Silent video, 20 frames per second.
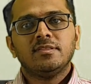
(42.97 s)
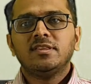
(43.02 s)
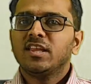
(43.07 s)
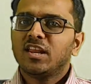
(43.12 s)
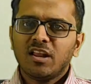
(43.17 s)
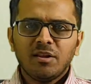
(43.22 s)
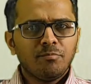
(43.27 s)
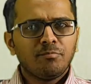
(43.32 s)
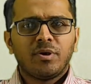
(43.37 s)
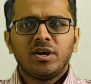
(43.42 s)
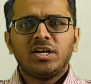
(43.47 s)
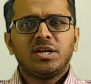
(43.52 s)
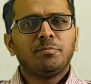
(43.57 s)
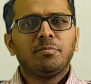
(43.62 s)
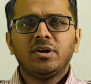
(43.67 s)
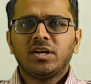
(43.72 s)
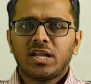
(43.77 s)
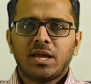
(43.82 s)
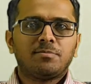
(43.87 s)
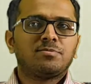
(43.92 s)
there are
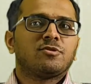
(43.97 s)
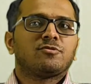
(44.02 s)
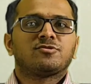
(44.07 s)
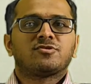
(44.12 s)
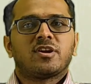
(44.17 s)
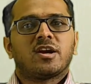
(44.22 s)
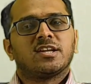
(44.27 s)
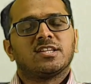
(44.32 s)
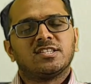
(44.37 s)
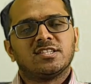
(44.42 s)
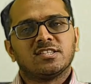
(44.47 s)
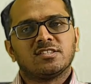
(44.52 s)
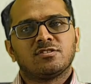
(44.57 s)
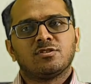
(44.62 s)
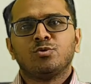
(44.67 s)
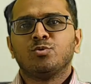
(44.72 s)
multiple types of strategies.